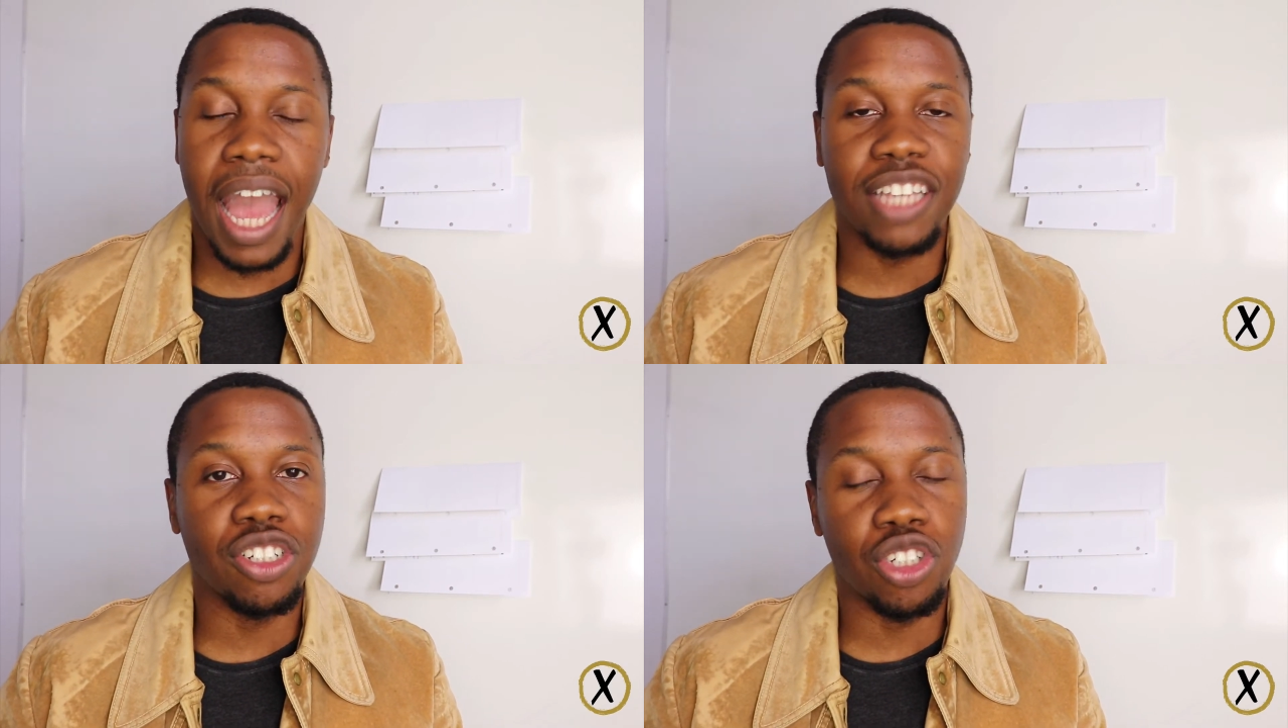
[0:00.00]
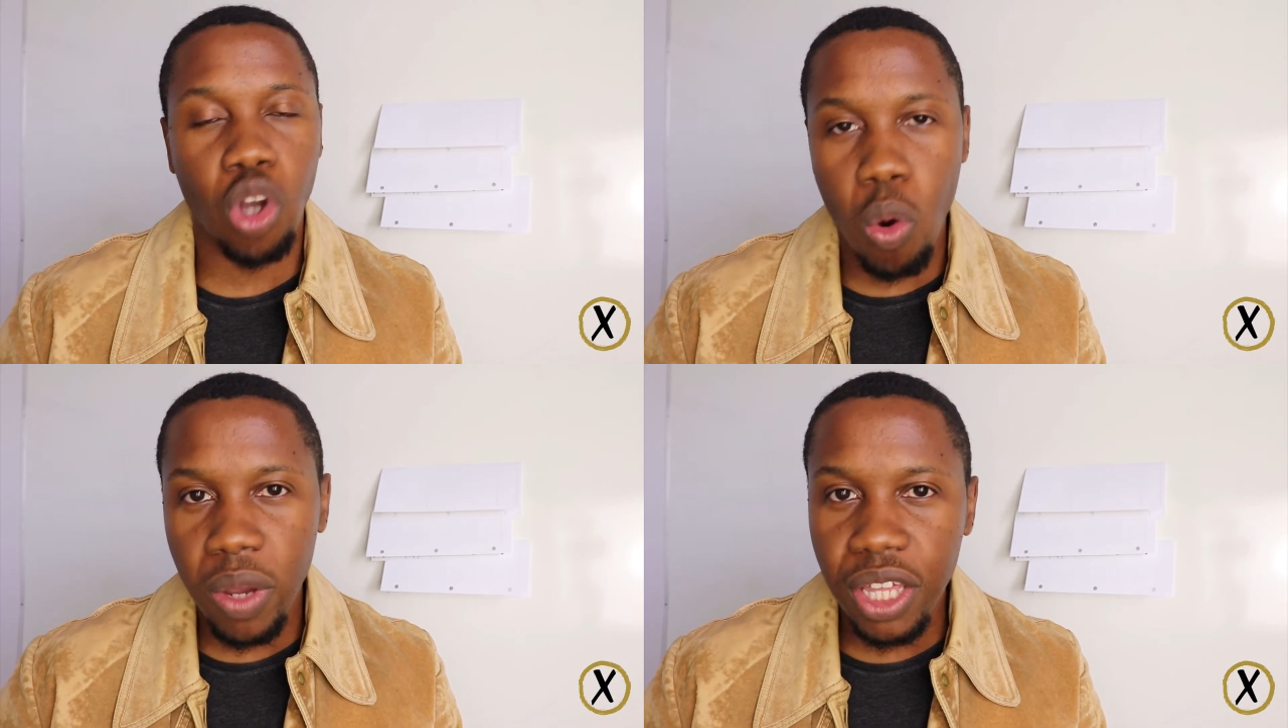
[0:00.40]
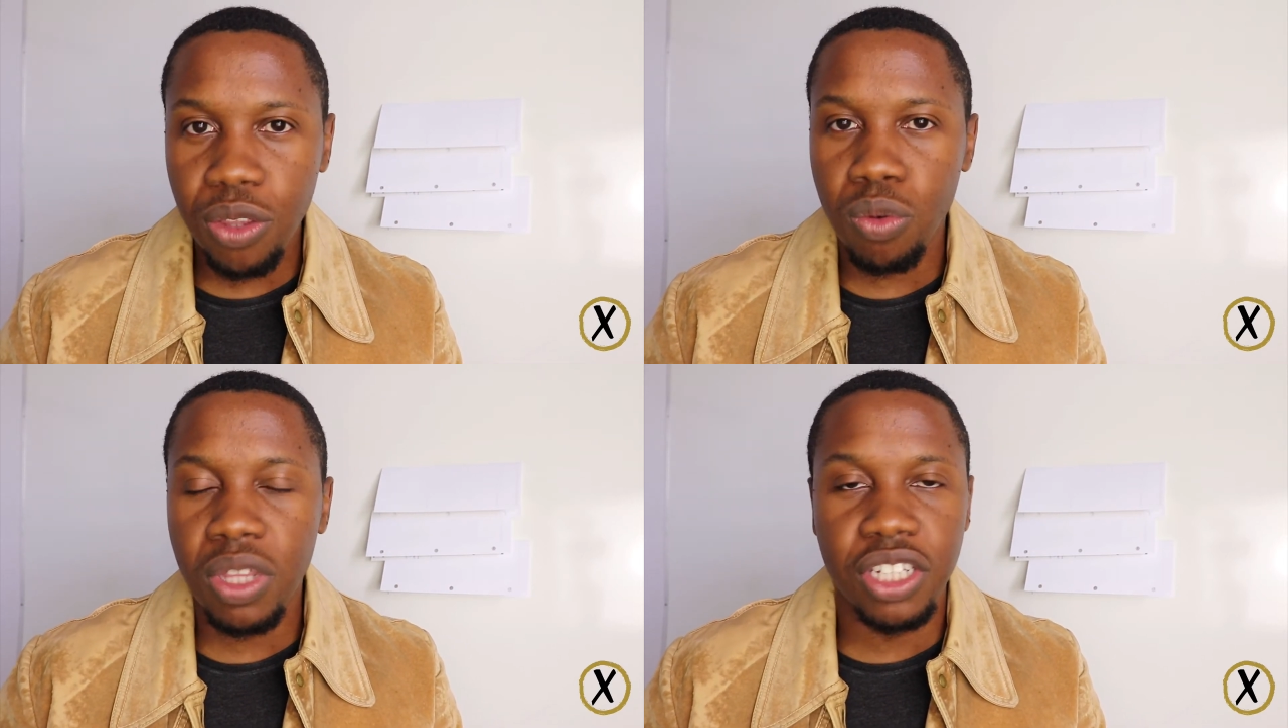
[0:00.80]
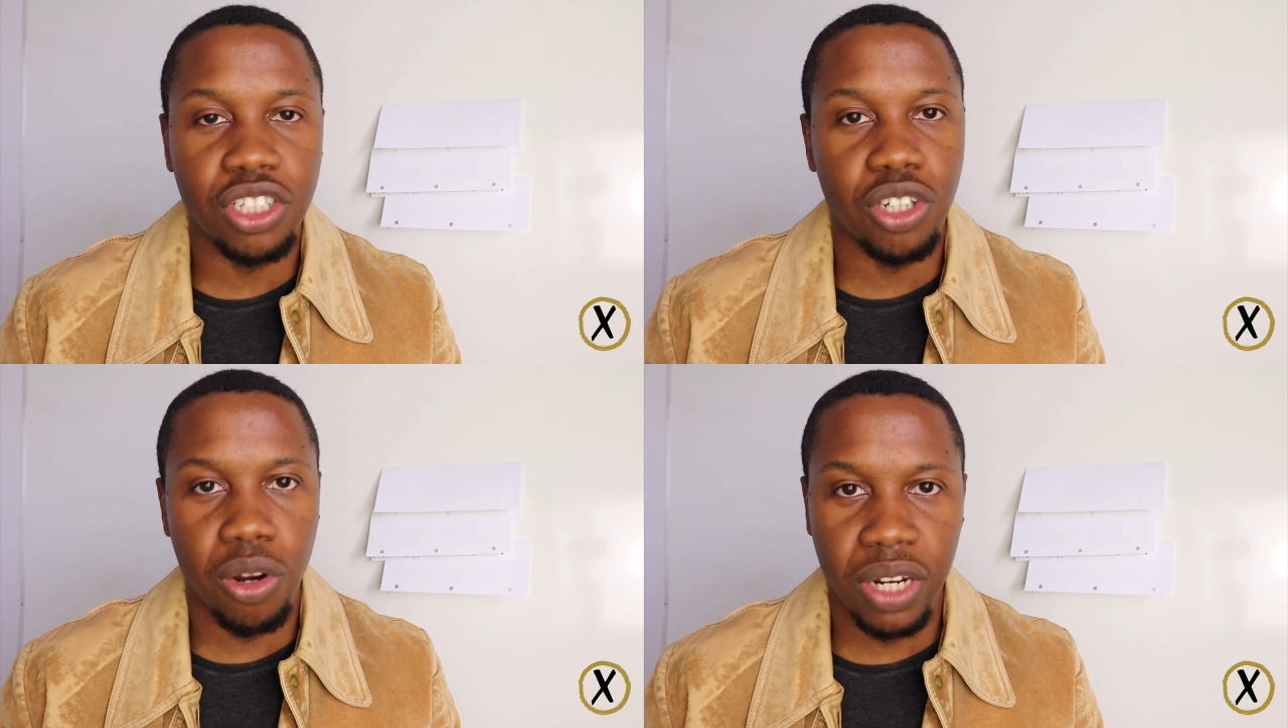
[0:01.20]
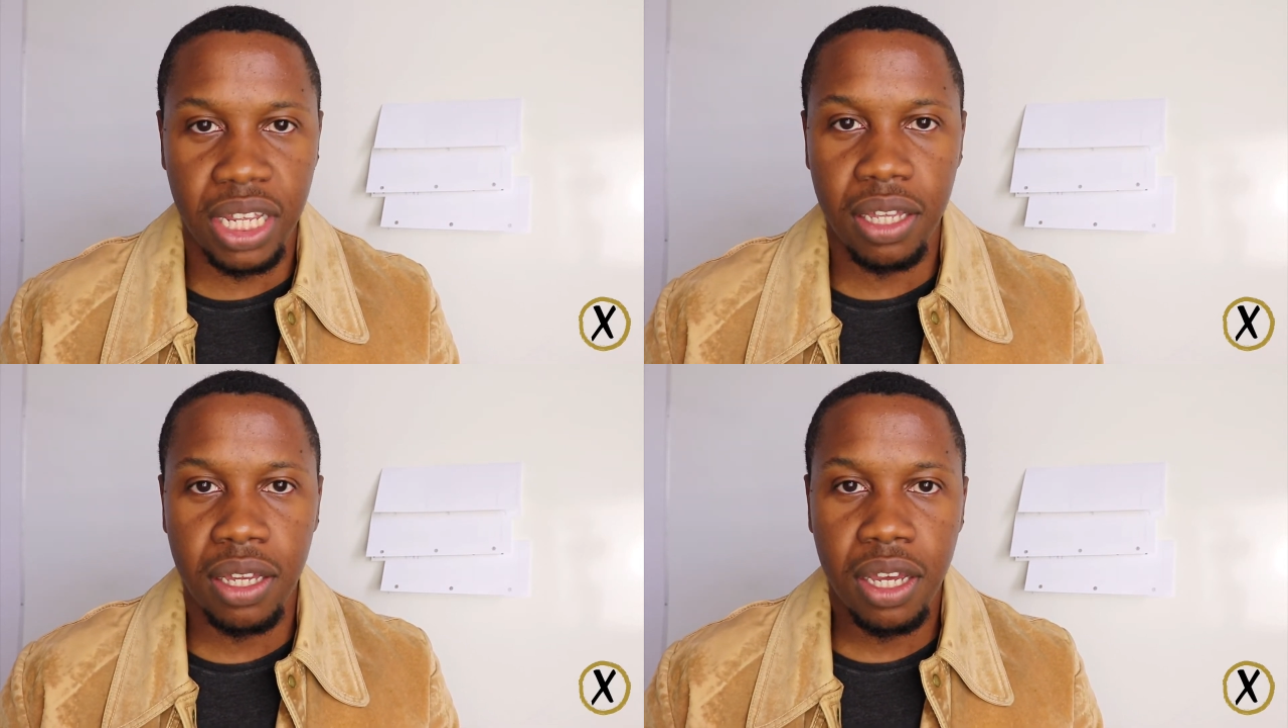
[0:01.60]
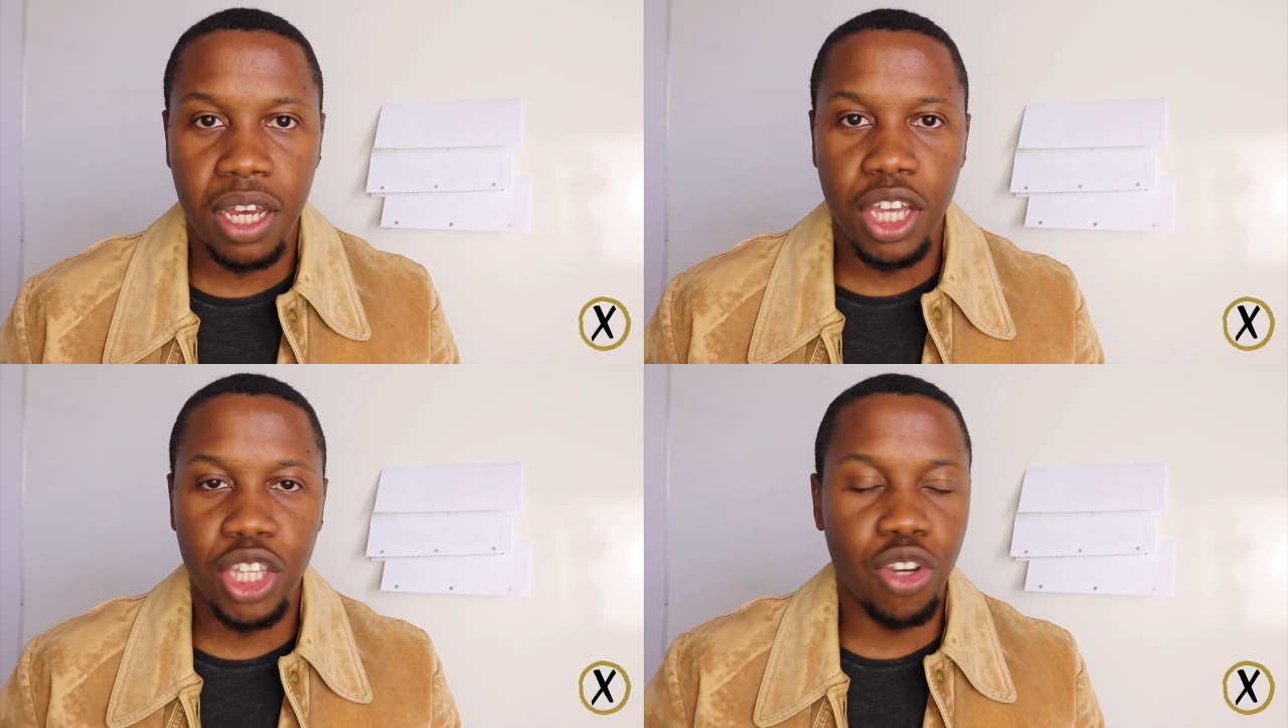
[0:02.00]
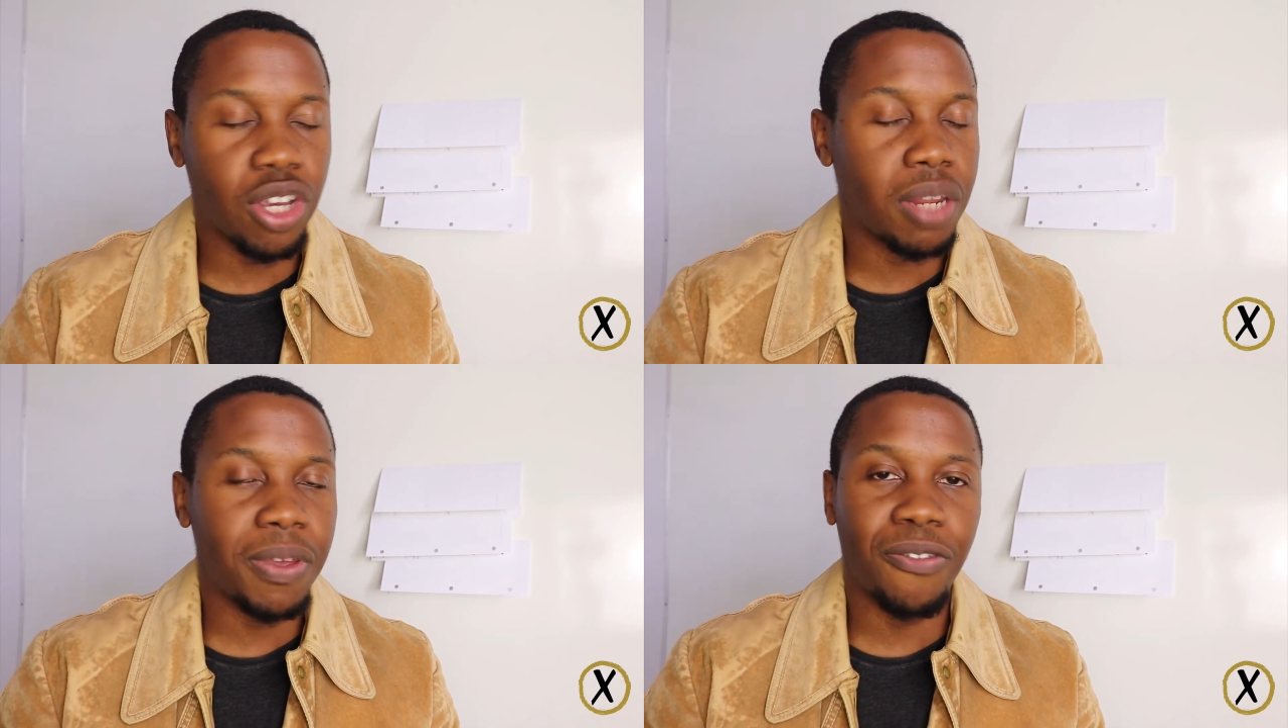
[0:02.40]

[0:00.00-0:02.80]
as you're going through this journey, you're going to be